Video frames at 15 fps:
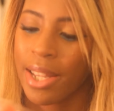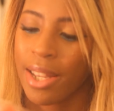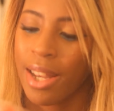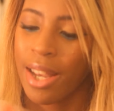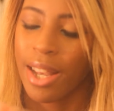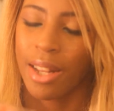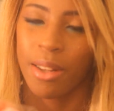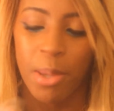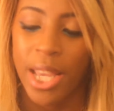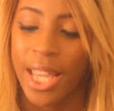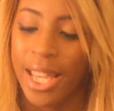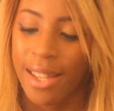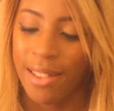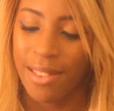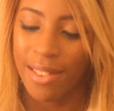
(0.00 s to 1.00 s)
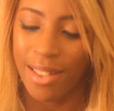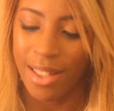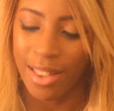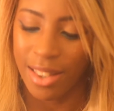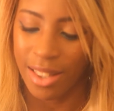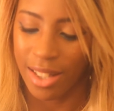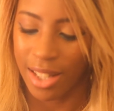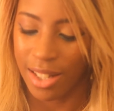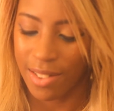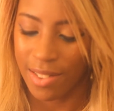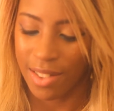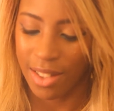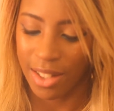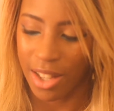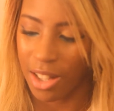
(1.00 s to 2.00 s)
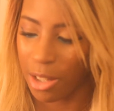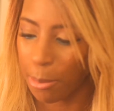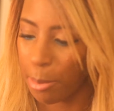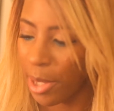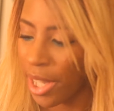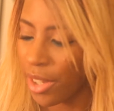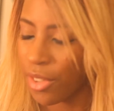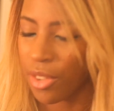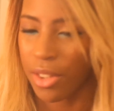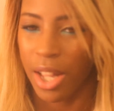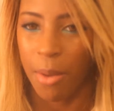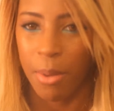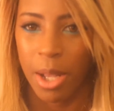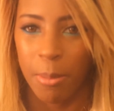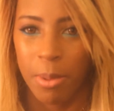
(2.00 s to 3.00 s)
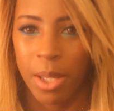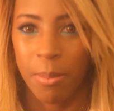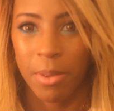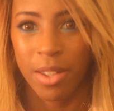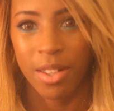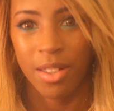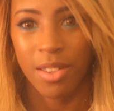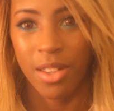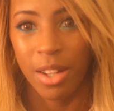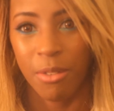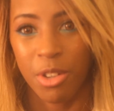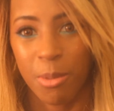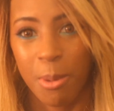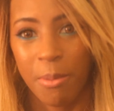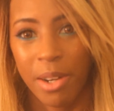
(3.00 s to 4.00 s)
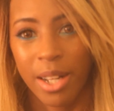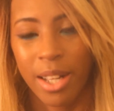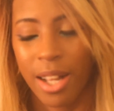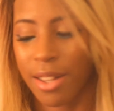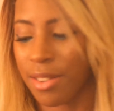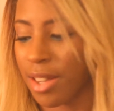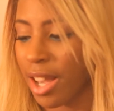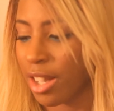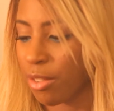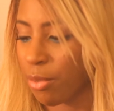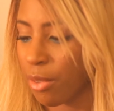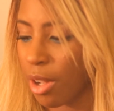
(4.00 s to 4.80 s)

I got Pickies, and it's in the color pink, so that way I'll be able to distinguish my red contacts